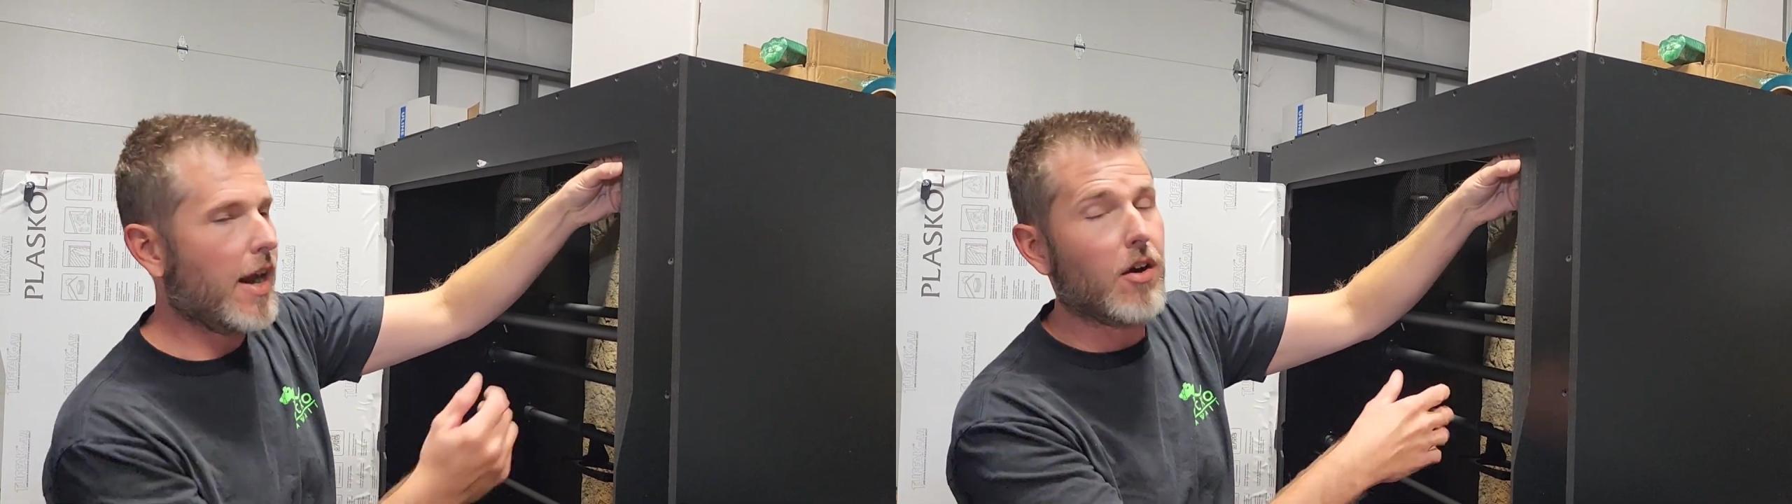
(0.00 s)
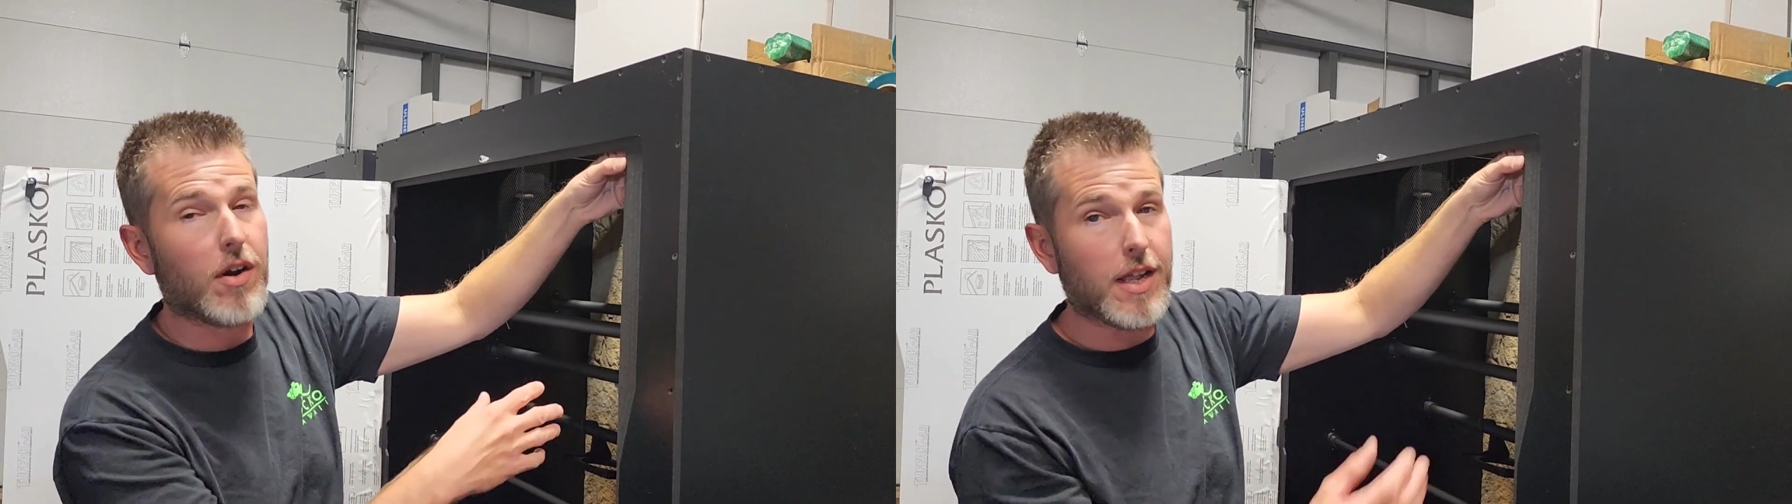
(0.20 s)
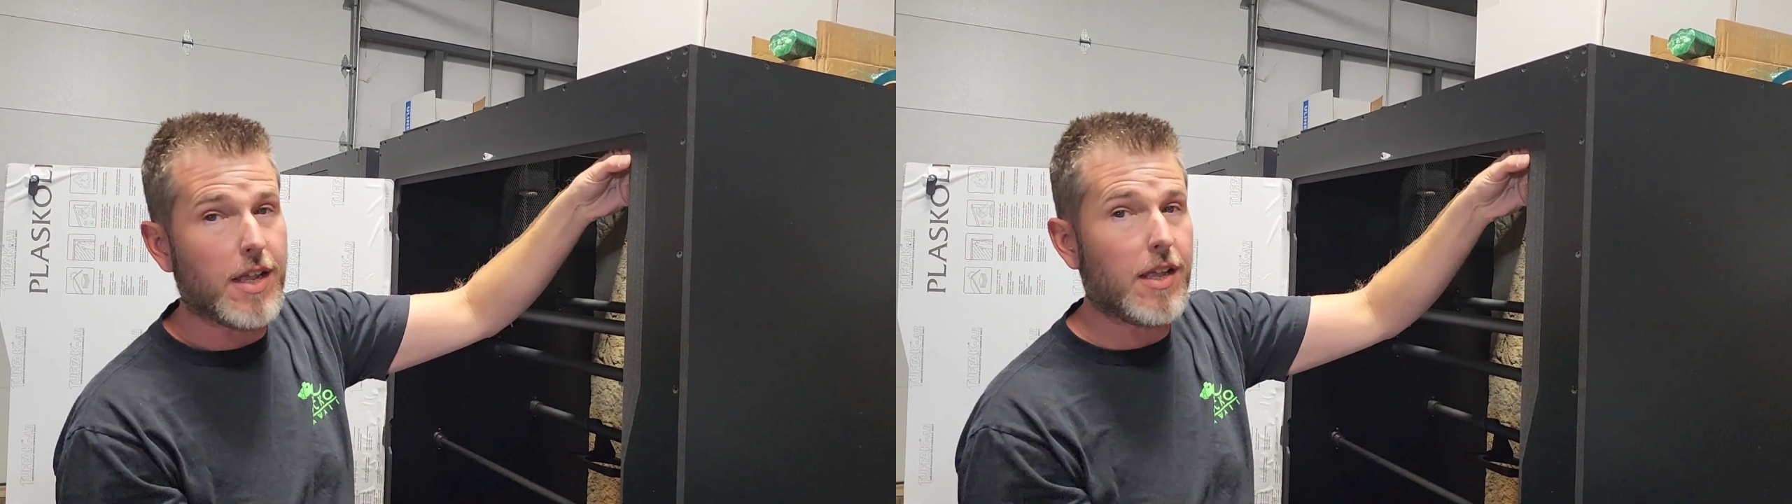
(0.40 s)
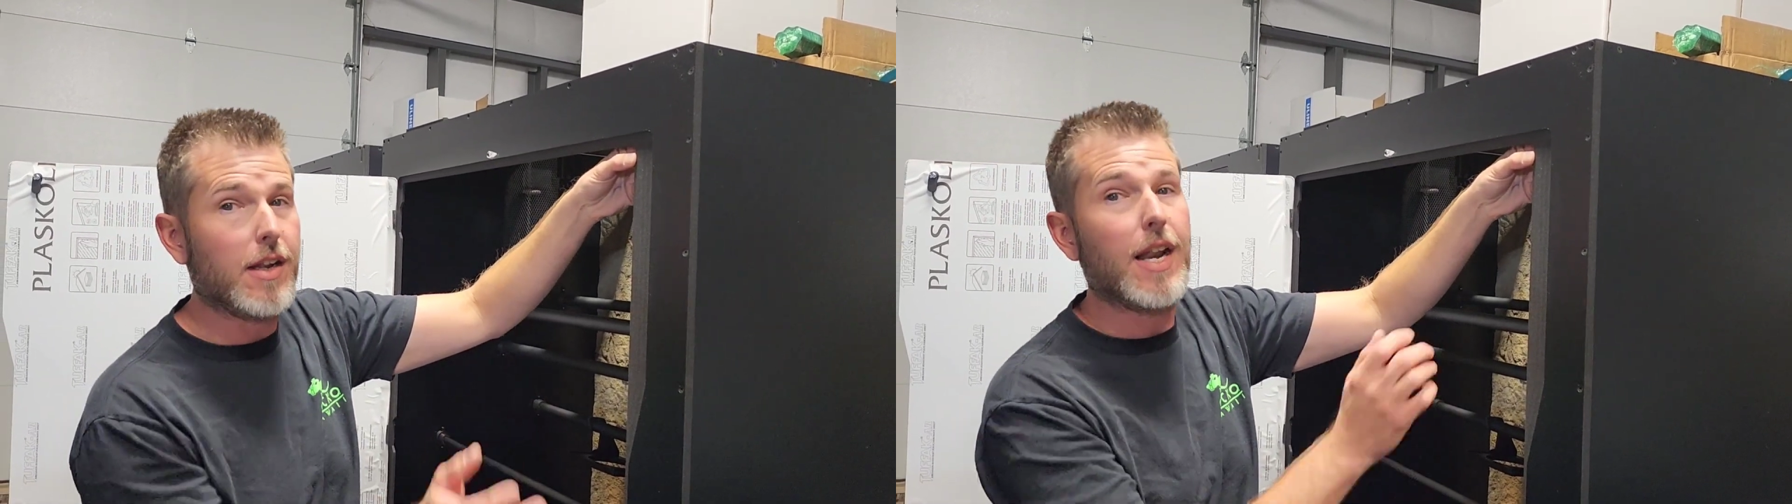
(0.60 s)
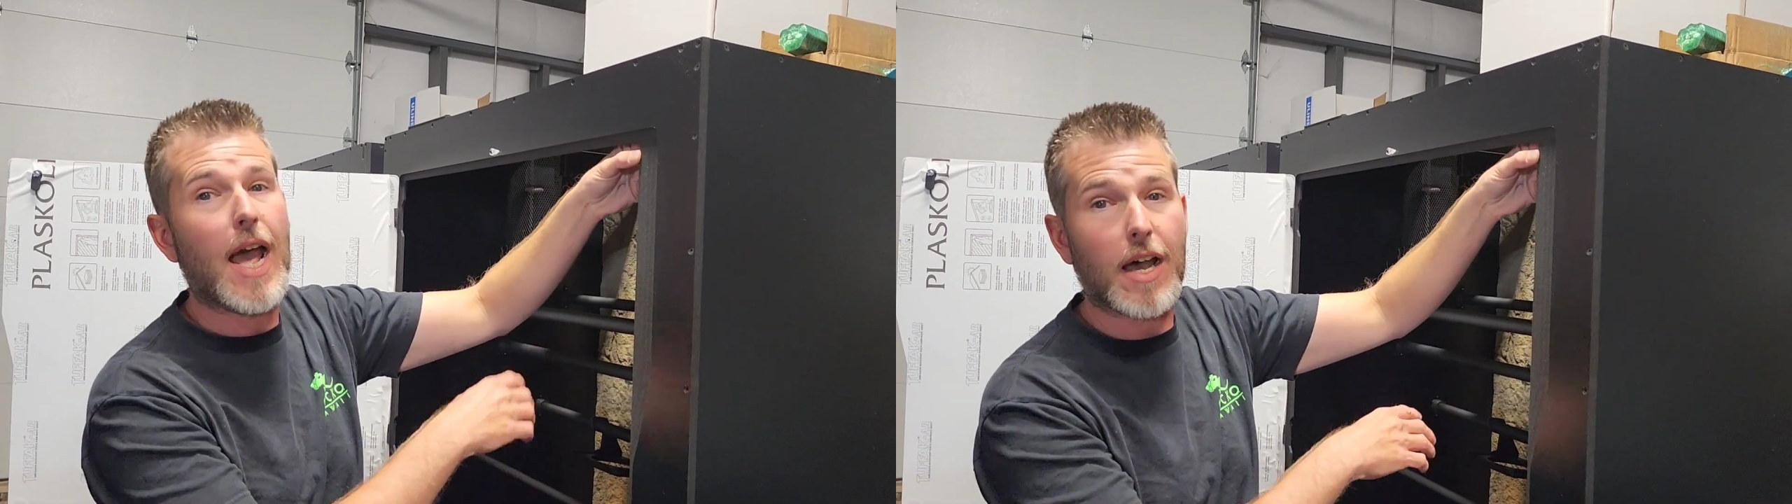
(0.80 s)
air
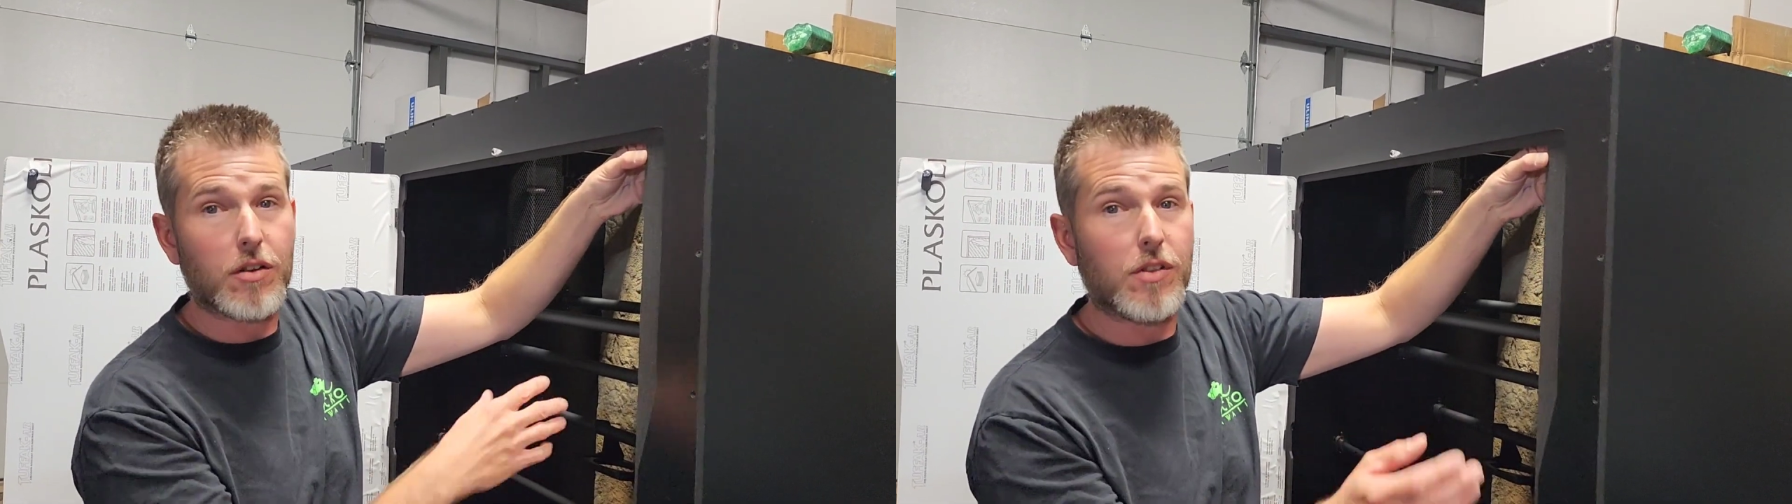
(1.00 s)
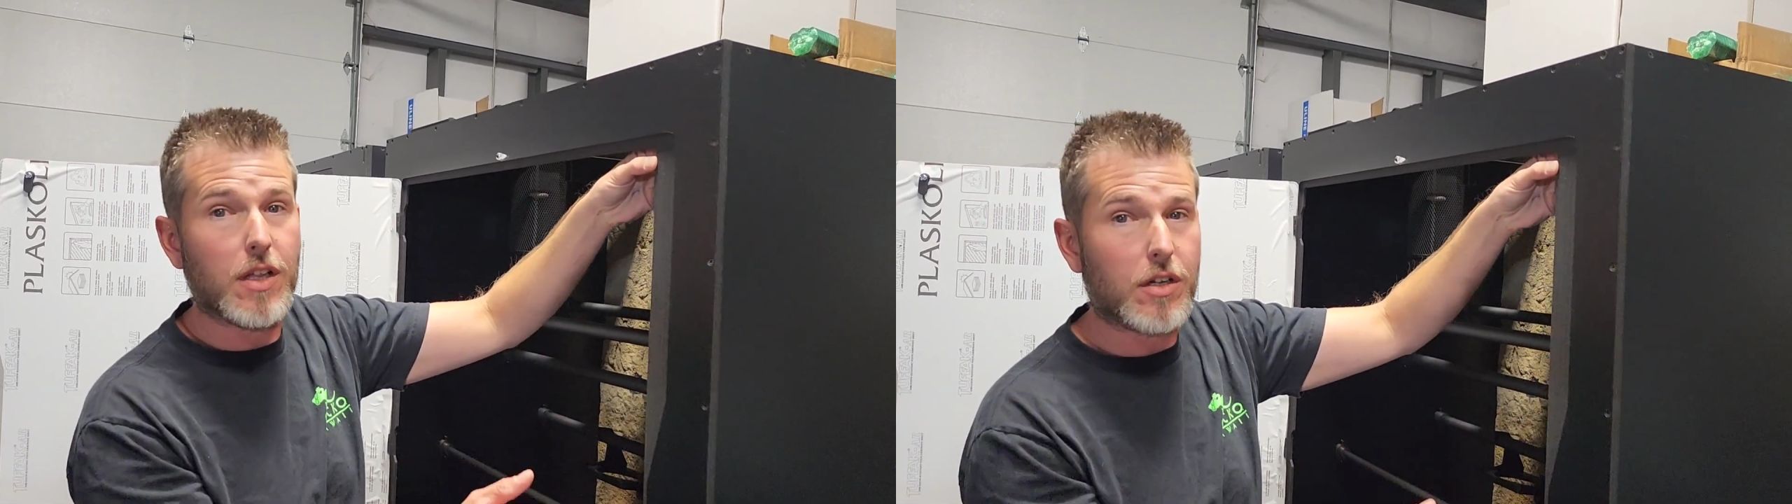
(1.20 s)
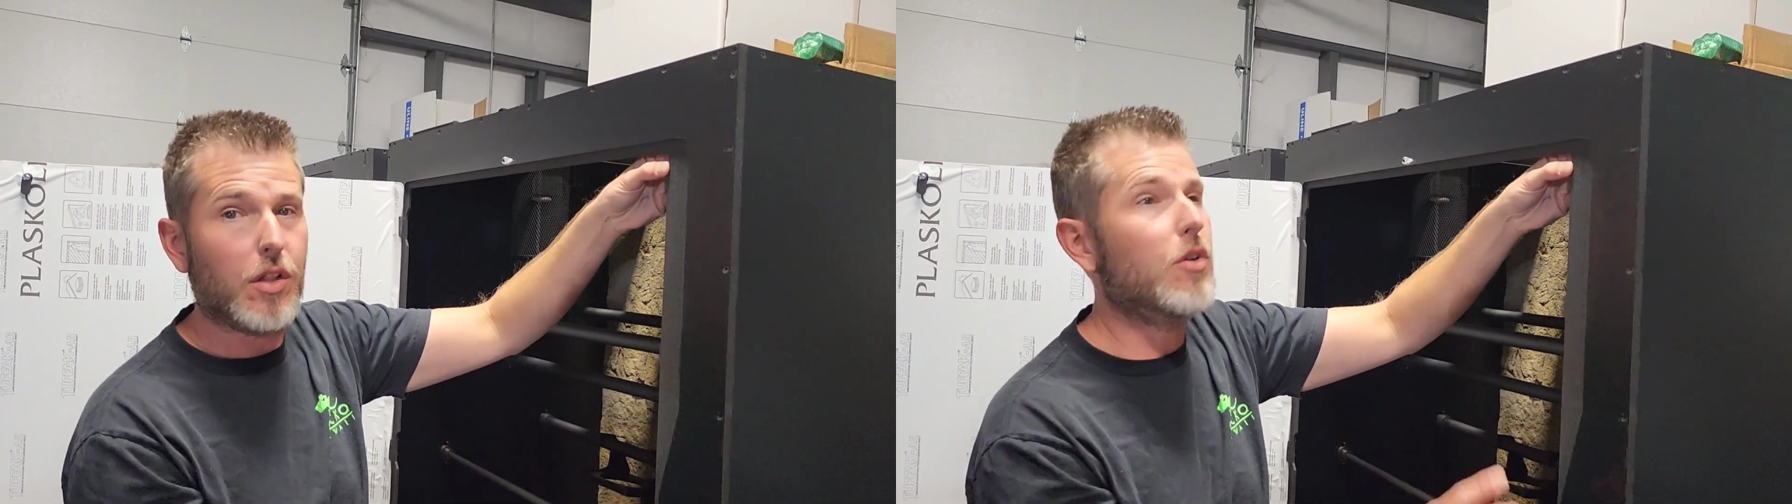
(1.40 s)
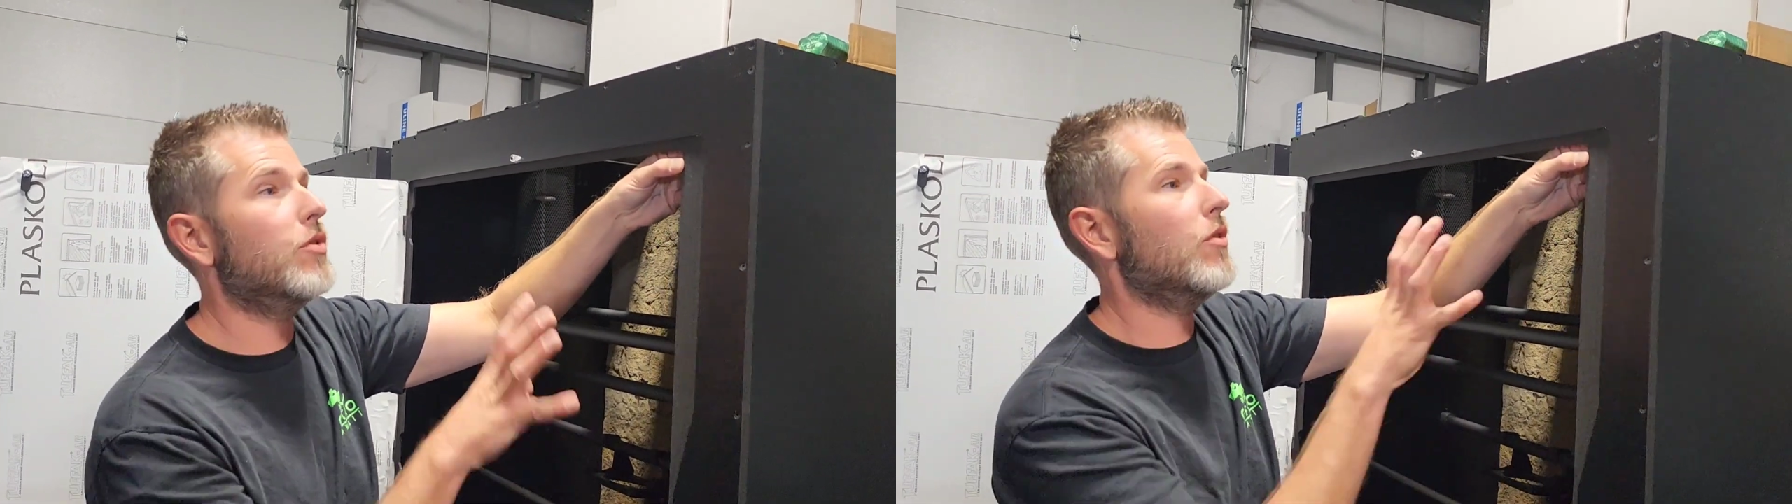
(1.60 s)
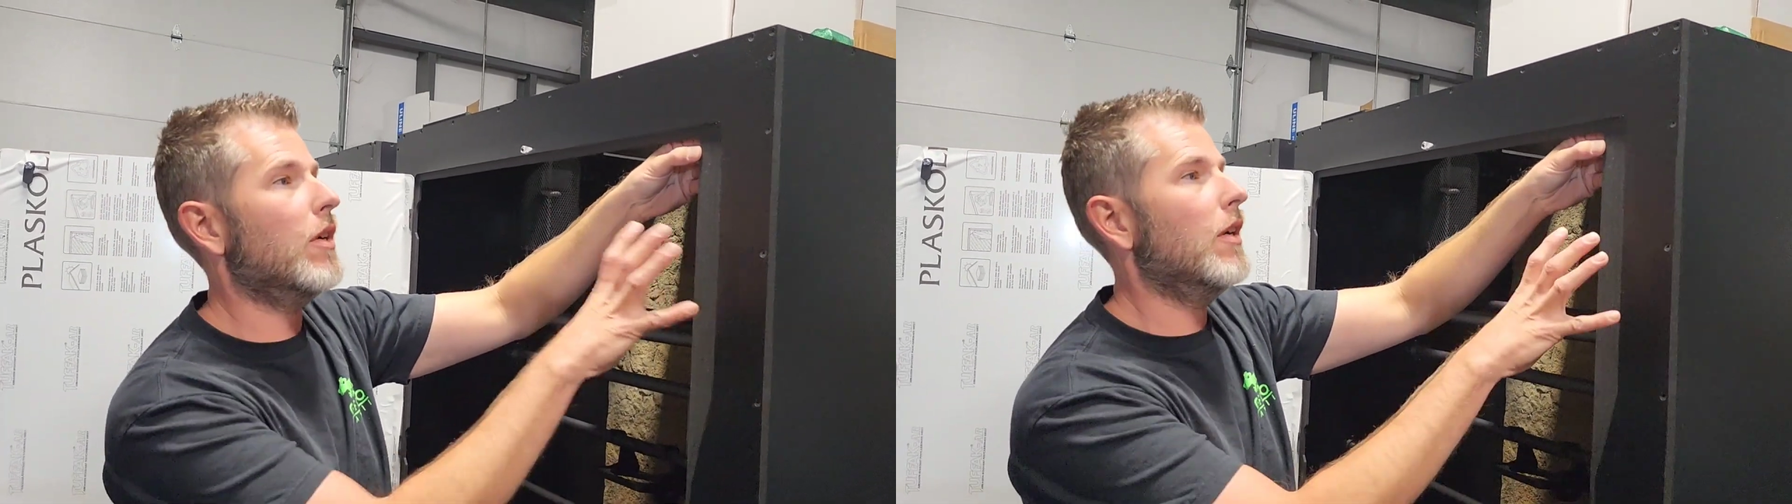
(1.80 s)
in and out of the
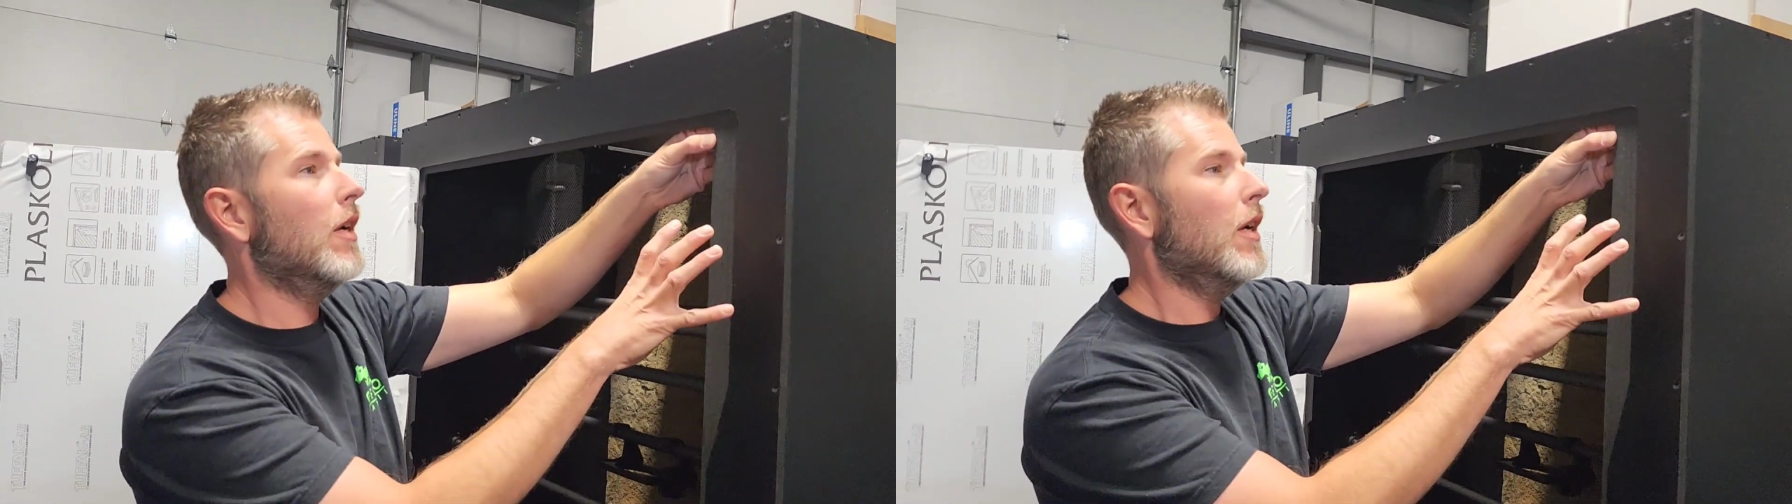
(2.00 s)
enclosure